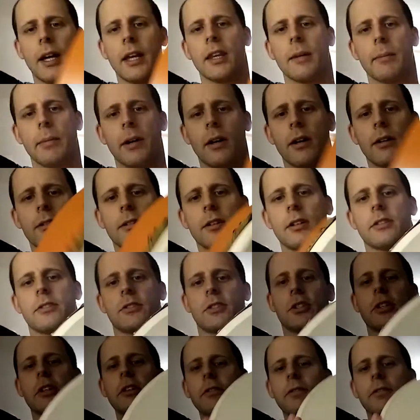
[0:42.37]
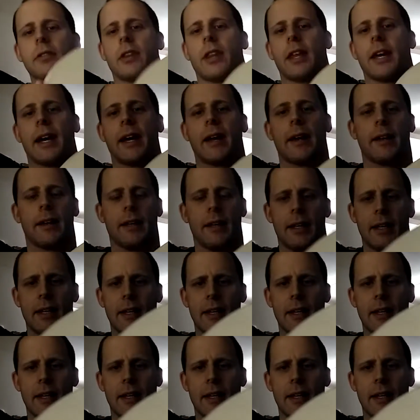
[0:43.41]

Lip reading: And the bodhran's good for that.